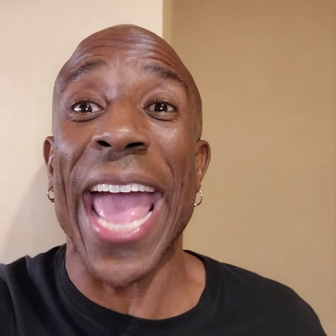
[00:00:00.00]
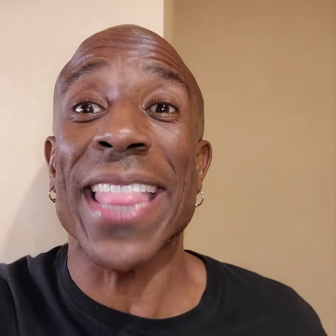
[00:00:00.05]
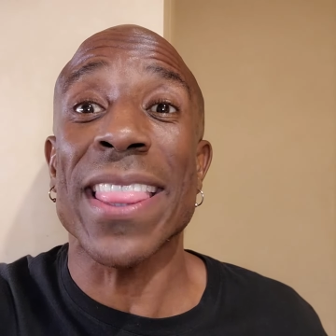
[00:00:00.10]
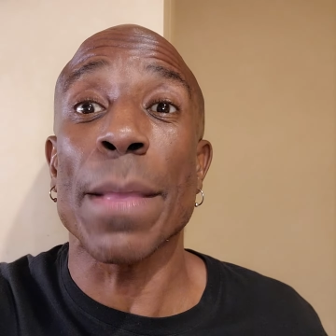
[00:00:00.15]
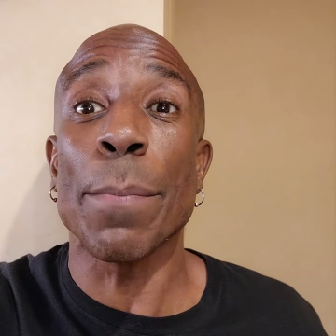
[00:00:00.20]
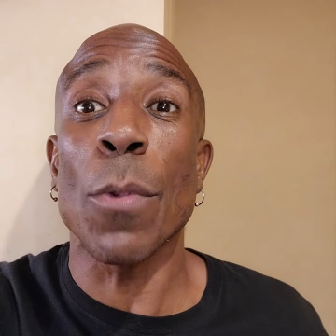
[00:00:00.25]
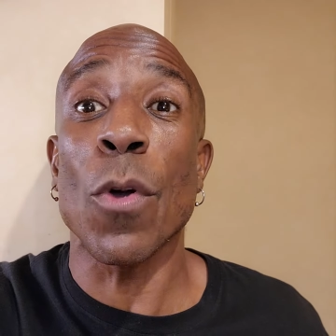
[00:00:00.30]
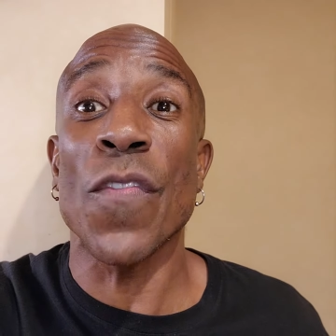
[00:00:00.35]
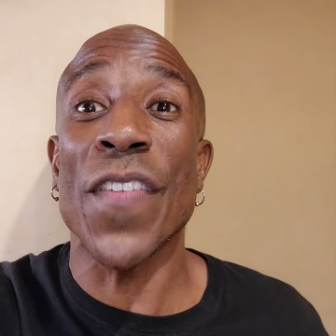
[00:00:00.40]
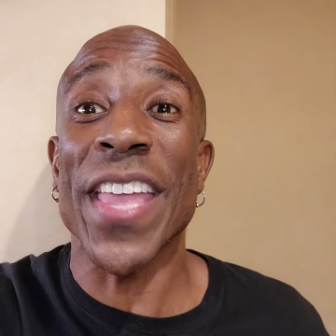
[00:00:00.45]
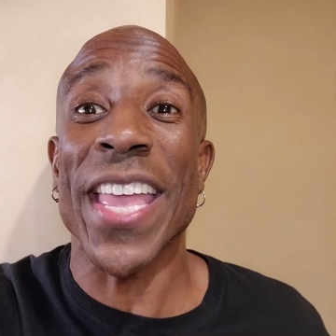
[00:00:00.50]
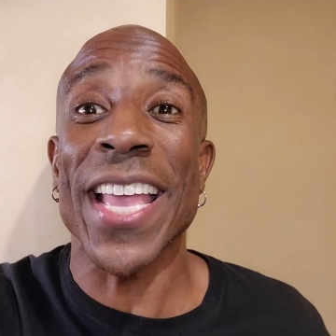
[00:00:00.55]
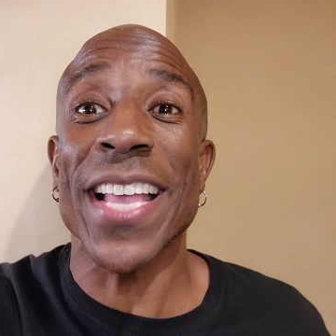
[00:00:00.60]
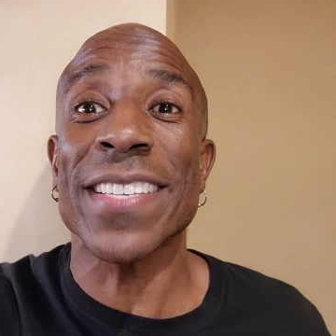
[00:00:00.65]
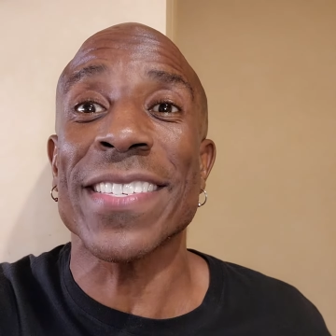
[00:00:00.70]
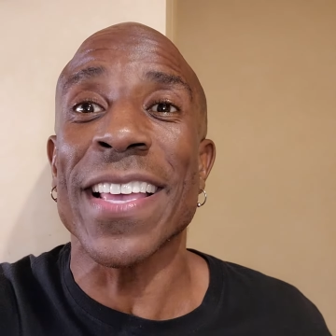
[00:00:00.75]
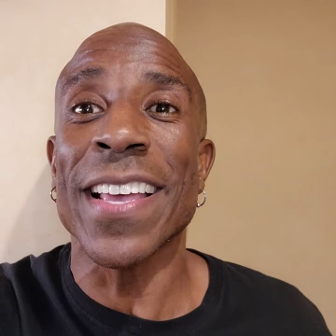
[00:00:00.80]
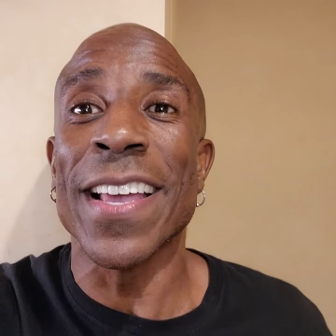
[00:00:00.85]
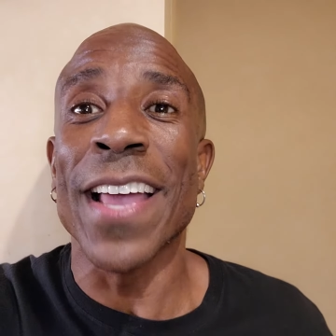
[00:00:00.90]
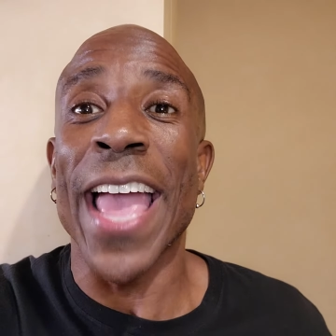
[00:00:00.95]
and the movie
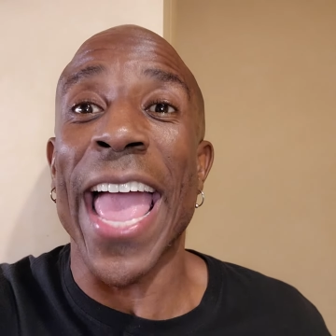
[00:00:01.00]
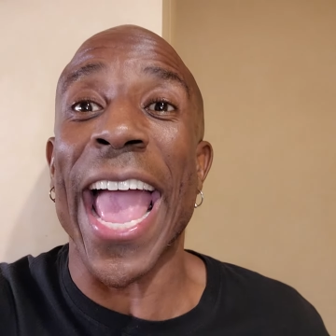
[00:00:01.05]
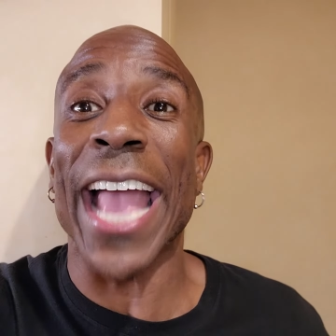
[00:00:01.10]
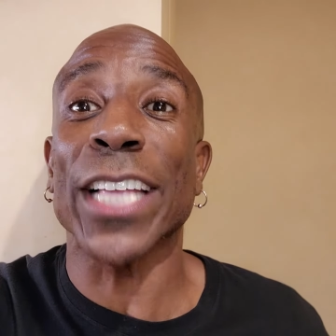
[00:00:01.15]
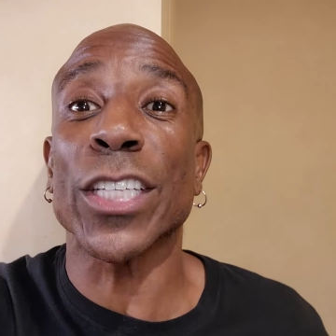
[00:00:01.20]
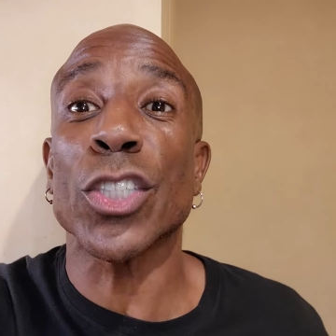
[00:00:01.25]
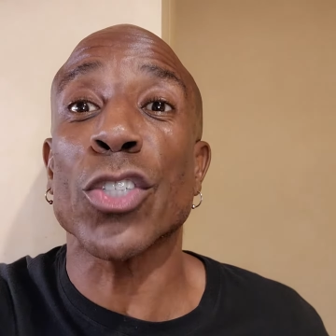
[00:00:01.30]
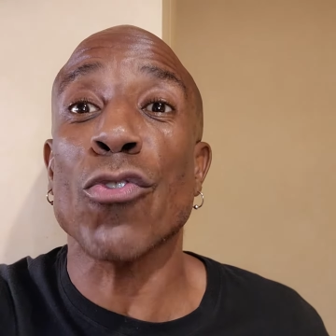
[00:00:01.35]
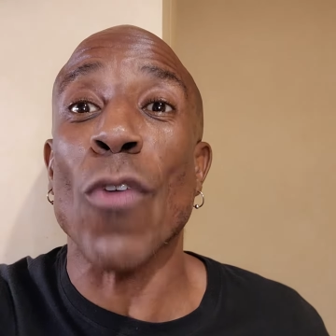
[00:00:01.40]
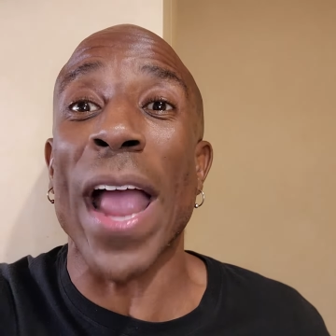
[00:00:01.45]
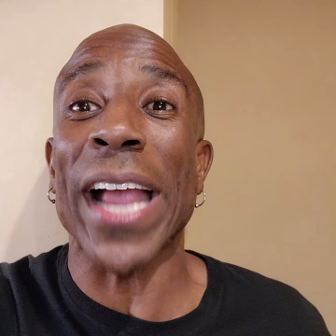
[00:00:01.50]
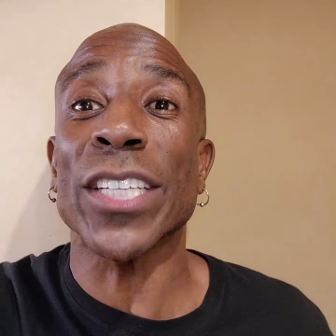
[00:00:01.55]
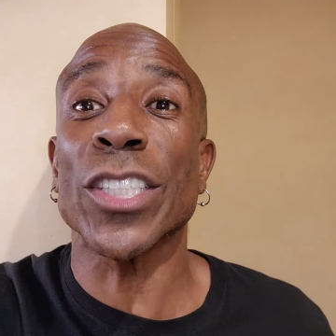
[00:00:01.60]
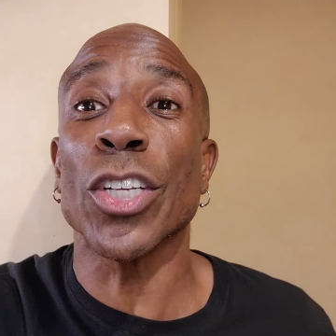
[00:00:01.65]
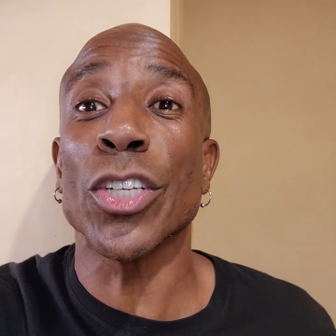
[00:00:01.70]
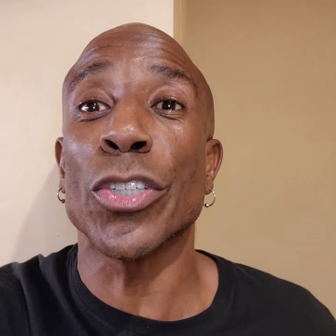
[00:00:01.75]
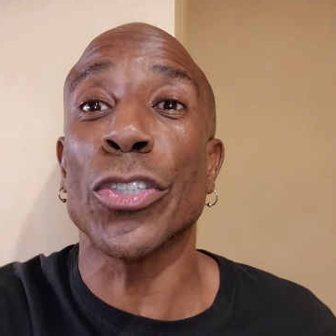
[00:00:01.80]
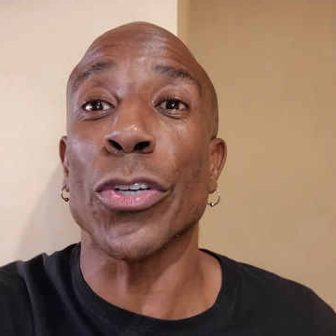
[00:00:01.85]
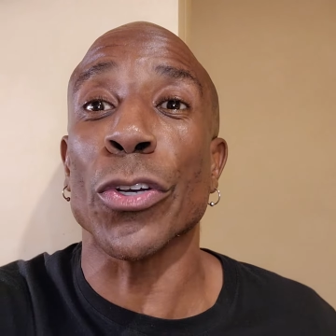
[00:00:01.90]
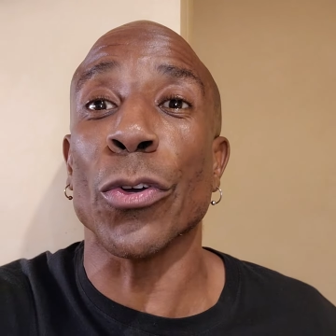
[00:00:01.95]
is
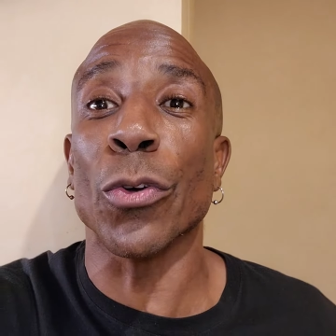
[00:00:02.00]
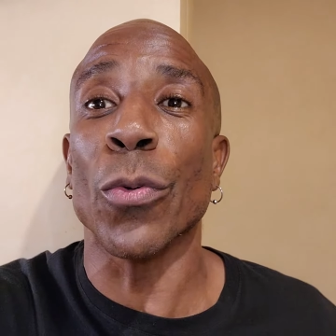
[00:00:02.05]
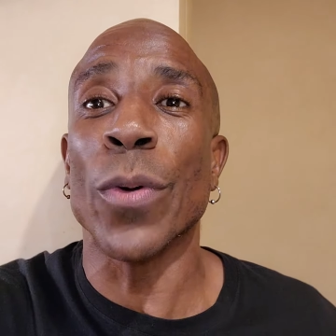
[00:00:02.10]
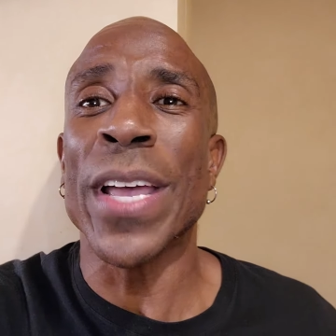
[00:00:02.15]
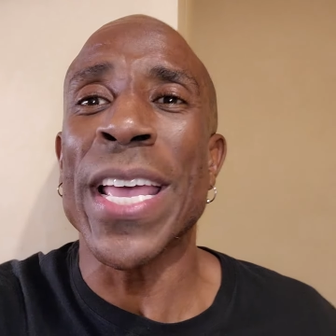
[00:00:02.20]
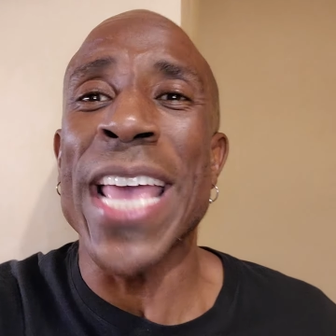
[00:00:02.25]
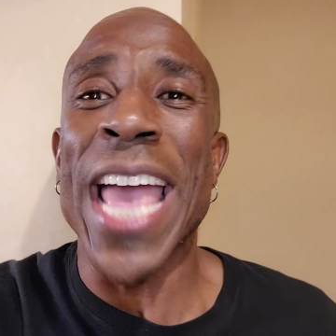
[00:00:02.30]
Extraction 2.